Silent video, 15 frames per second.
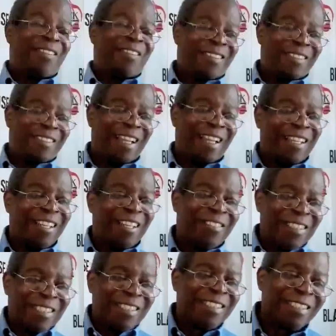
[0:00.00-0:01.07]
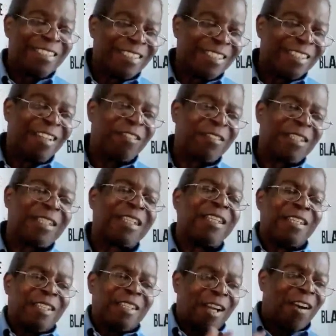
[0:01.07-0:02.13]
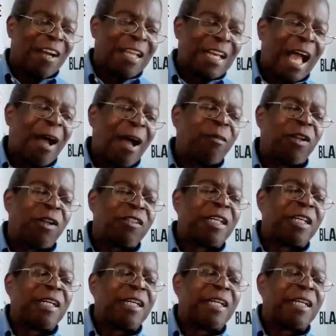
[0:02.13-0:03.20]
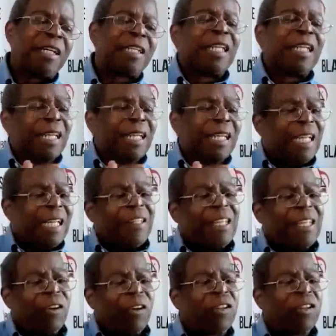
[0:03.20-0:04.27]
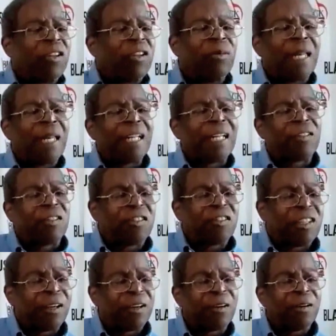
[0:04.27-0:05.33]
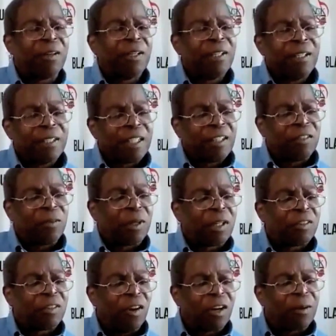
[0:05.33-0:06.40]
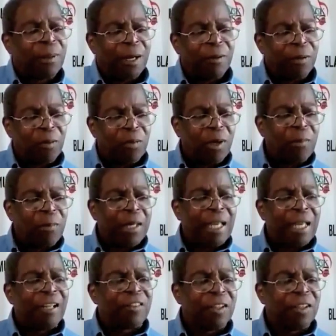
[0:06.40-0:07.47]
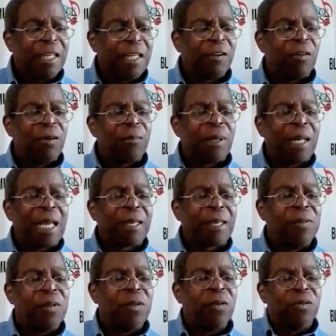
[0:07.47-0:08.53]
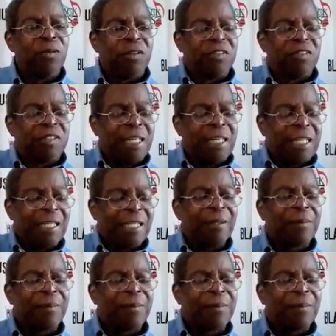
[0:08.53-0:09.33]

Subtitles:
love it, love it. All right, I'm all done. Anything else you would like to share that you want to talk about while we got you here on Black Muse today?